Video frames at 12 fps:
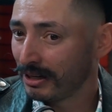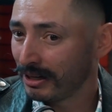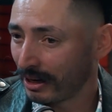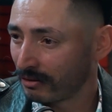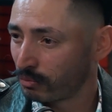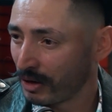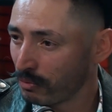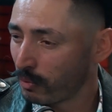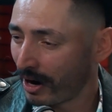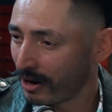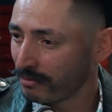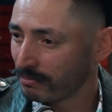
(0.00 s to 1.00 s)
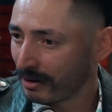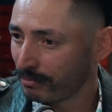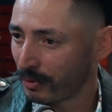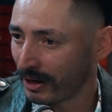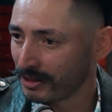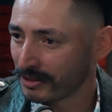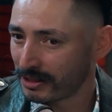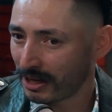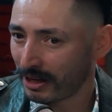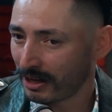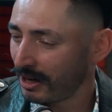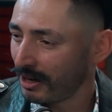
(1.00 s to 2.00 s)
like rewiring my brain to
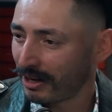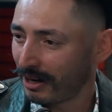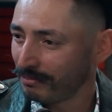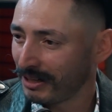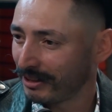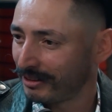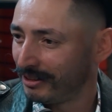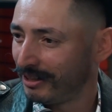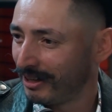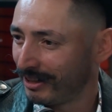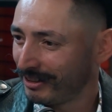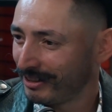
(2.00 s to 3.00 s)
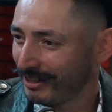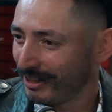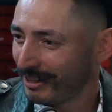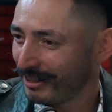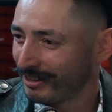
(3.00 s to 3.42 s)
say, hey, I'm not done yet.